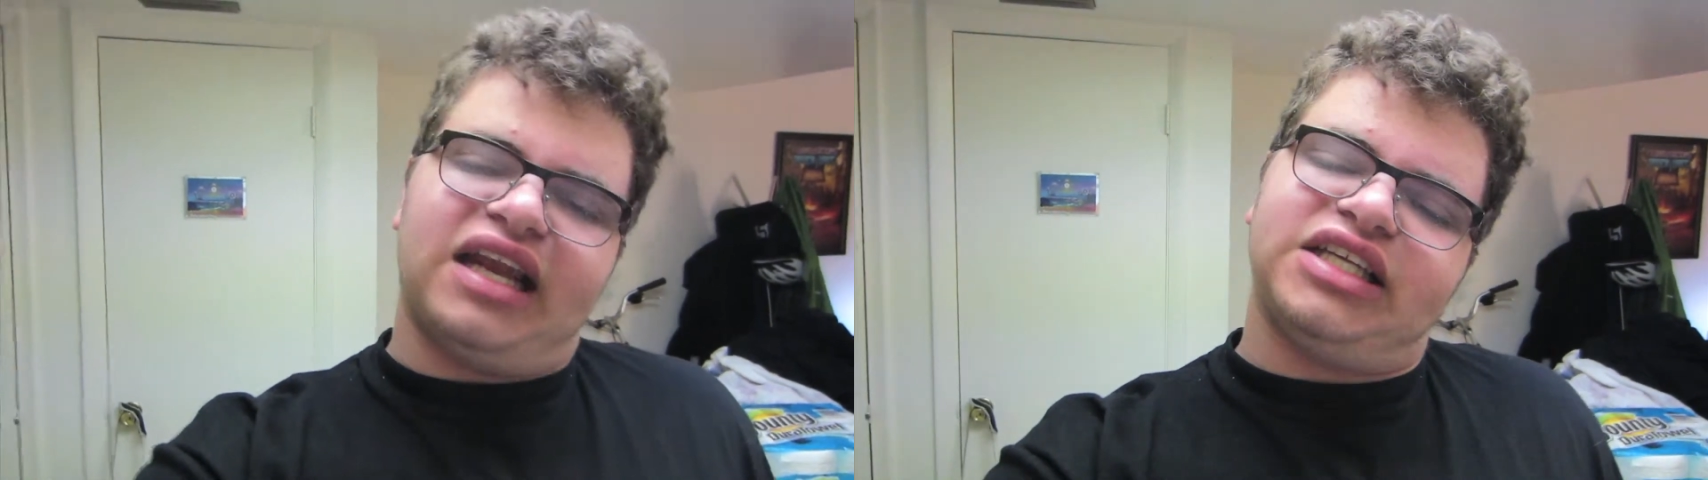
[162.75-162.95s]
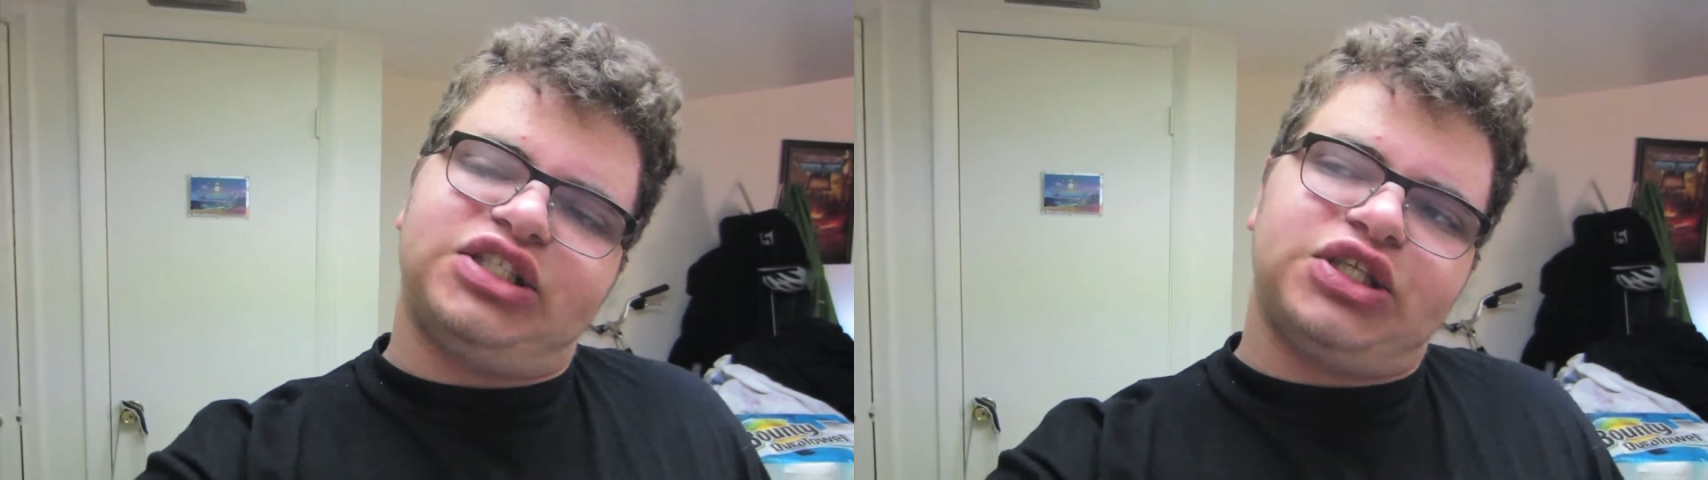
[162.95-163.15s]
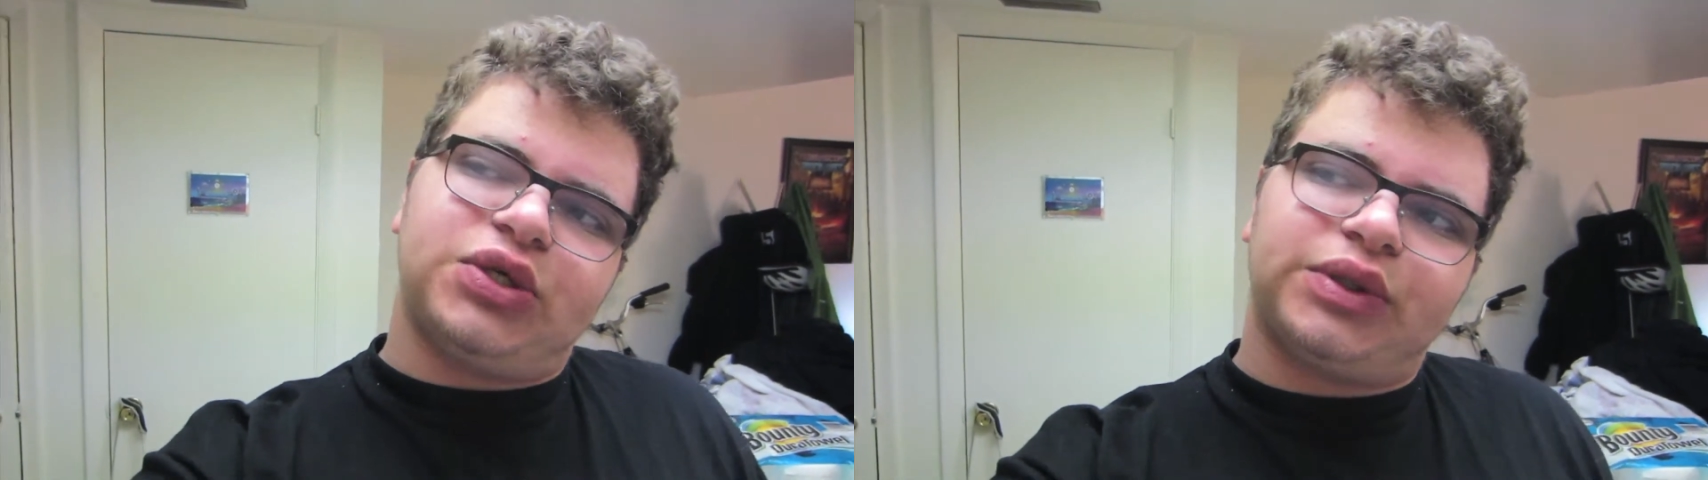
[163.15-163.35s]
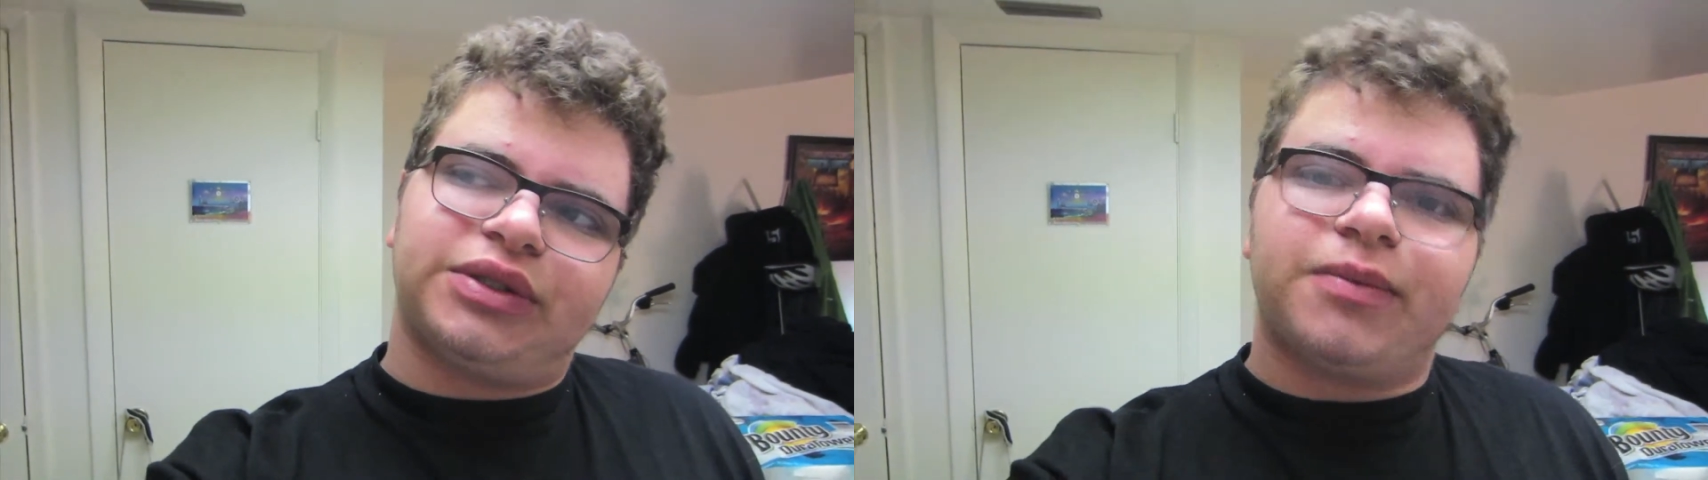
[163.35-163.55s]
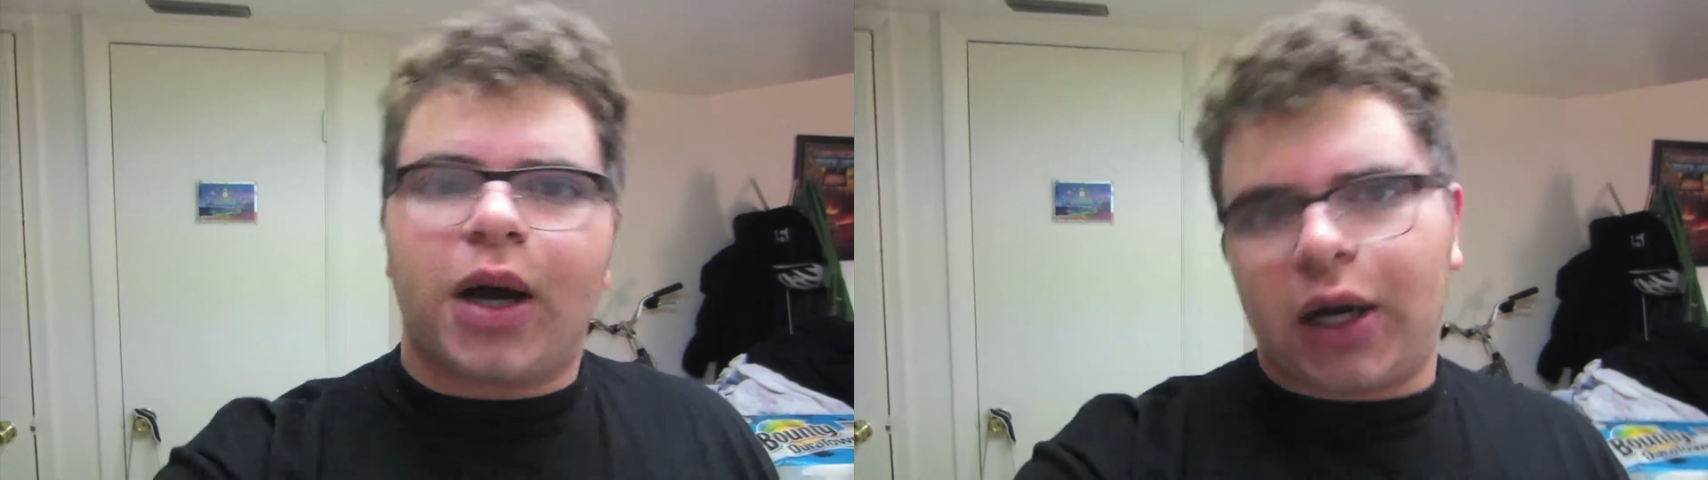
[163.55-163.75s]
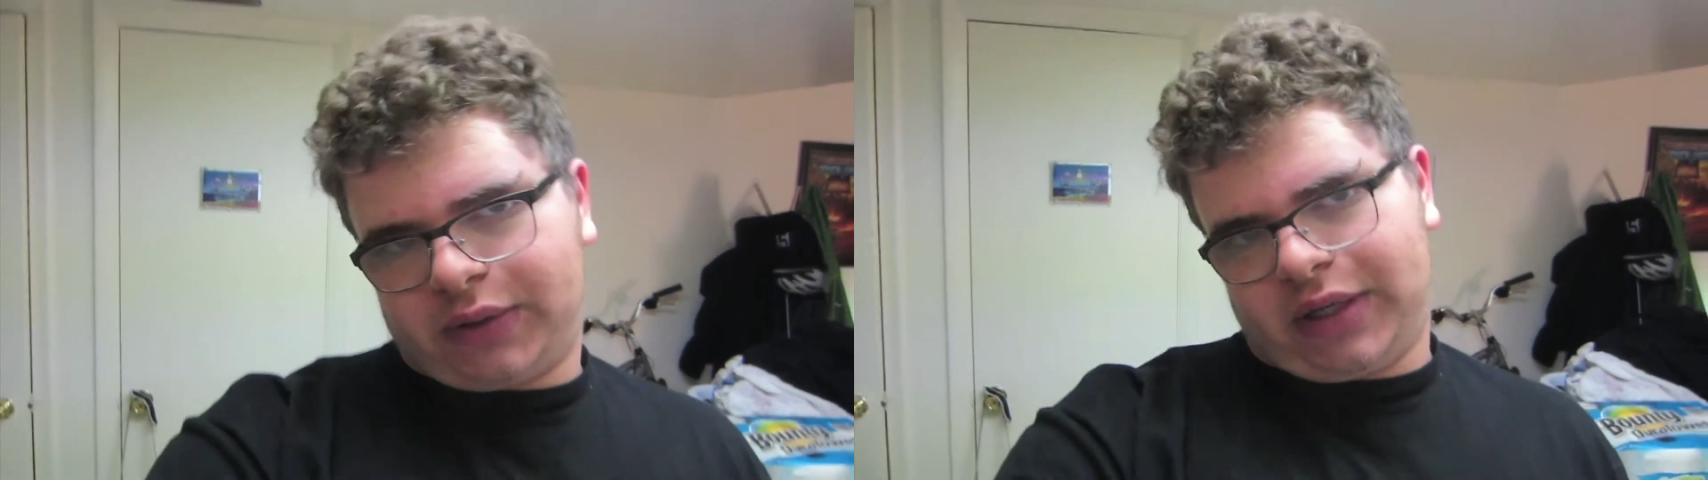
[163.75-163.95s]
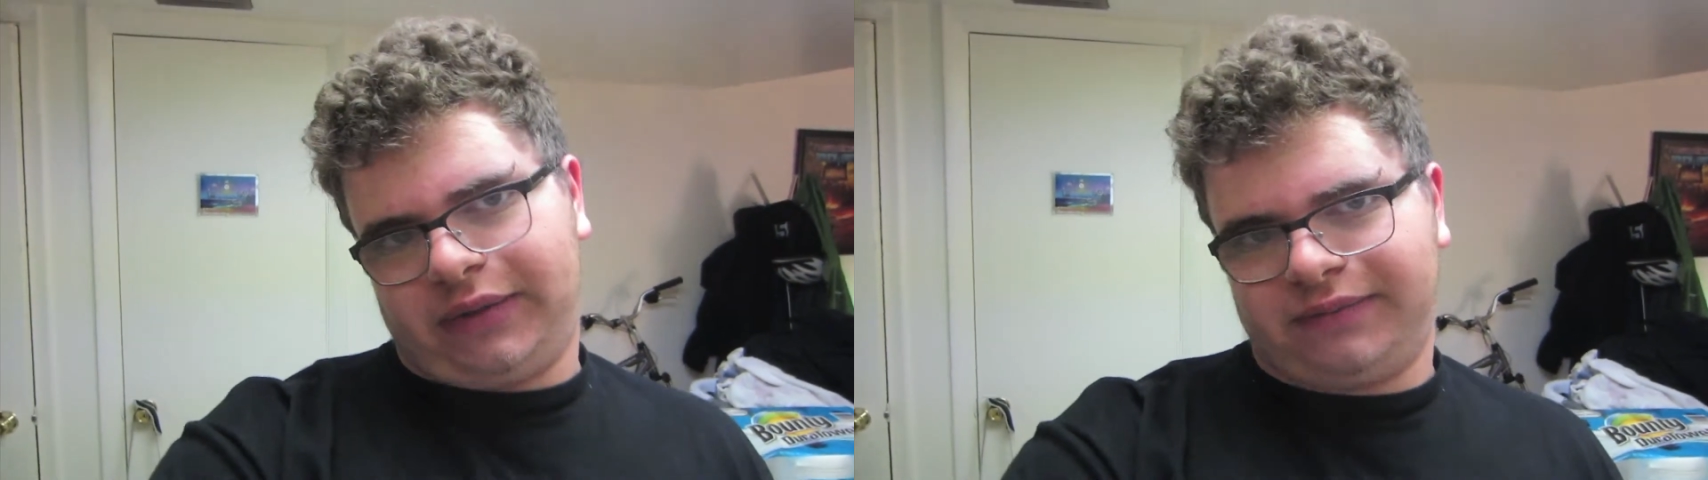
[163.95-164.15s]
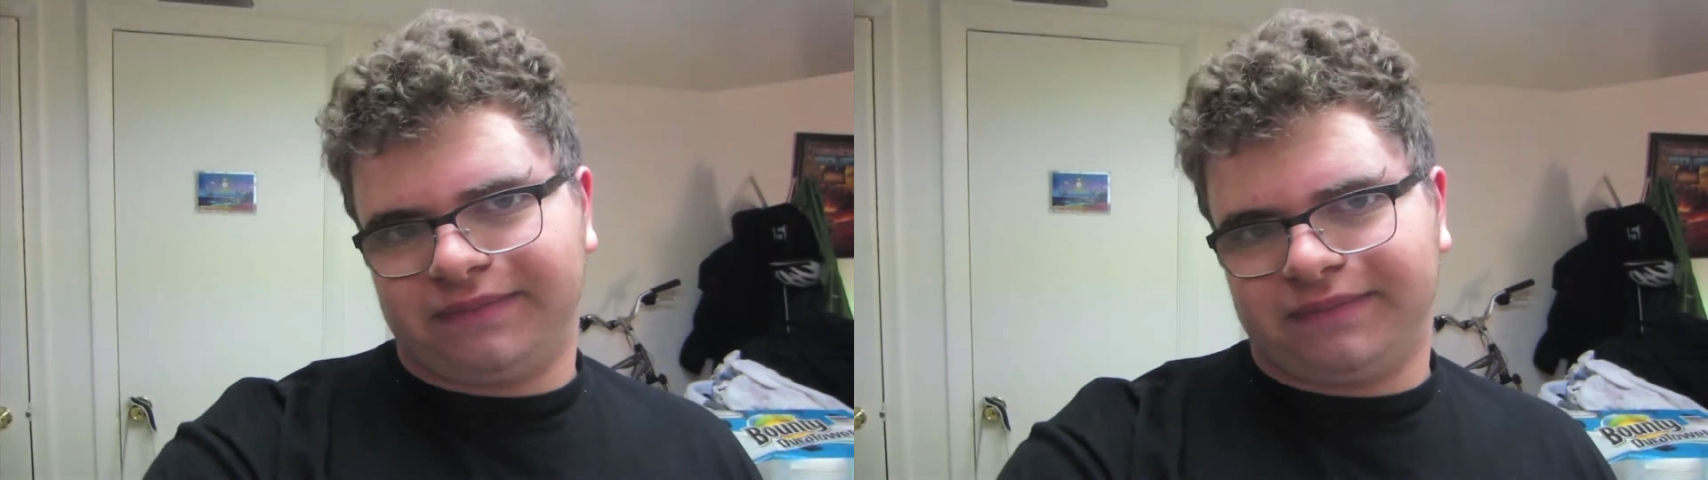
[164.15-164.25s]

is due tomorrow.